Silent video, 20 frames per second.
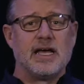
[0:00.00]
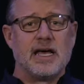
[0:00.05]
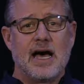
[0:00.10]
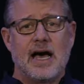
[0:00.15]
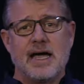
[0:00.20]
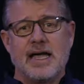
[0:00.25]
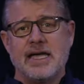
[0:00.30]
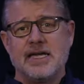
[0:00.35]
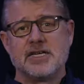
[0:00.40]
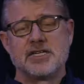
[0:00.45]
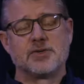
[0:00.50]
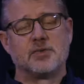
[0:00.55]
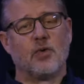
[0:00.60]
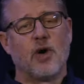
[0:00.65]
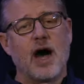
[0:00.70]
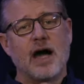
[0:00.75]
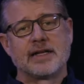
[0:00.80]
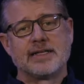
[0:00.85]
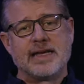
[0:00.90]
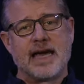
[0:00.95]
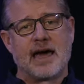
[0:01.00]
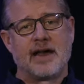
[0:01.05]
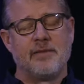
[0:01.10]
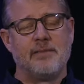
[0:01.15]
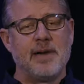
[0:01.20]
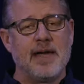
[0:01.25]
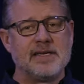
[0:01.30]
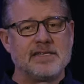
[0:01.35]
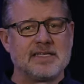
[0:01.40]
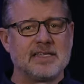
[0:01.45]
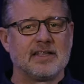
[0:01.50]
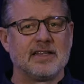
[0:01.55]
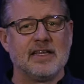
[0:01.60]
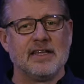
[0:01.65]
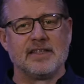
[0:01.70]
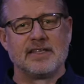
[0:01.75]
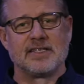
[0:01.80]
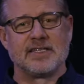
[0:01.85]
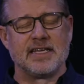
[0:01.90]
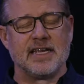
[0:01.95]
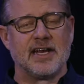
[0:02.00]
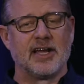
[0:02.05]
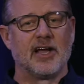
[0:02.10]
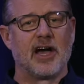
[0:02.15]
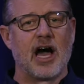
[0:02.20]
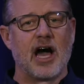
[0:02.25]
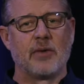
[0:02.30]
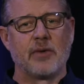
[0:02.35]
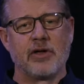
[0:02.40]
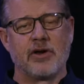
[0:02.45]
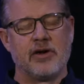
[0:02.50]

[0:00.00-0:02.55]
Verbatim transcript: uh, he just walked out of basically the synagogue.